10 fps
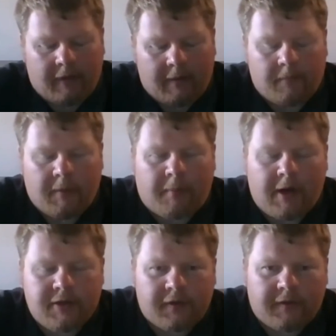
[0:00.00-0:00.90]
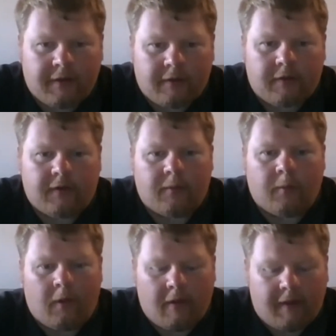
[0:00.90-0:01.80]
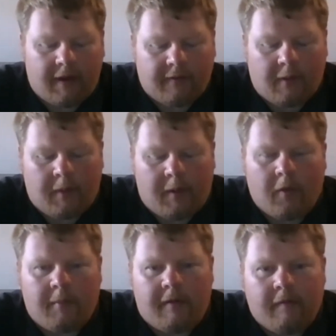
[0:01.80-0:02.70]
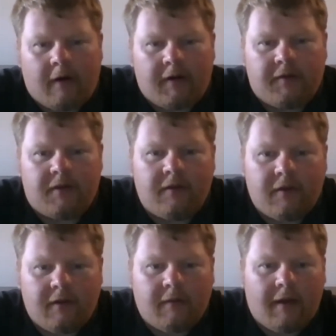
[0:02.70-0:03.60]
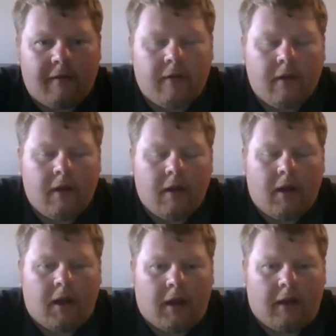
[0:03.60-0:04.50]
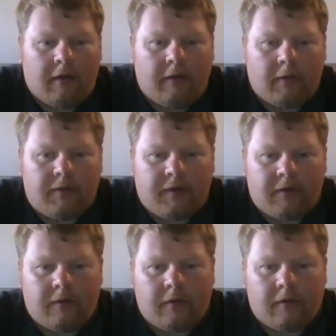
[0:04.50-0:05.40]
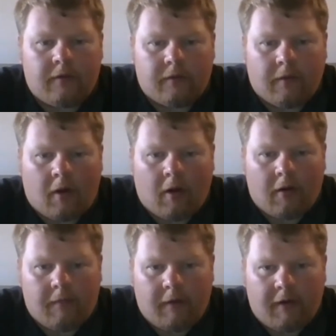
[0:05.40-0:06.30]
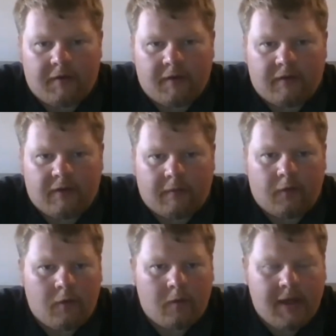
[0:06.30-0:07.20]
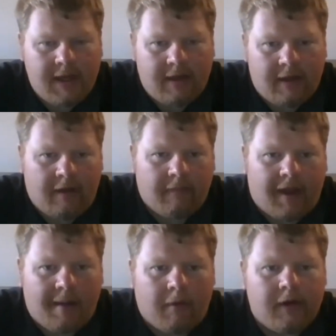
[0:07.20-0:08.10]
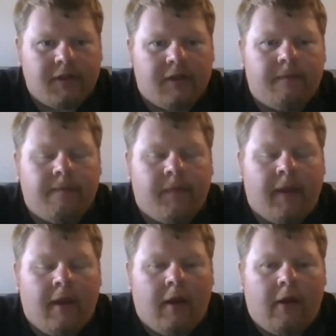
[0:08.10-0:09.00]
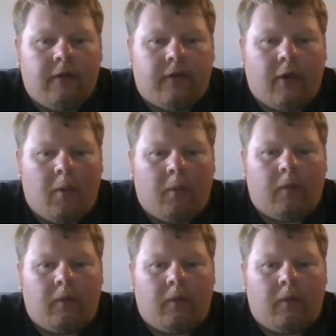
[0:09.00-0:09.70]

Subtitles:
the pressure sensors is one of the things that we want to be very sensitive of. Those sensors are very sensitive to heat and vibration. So,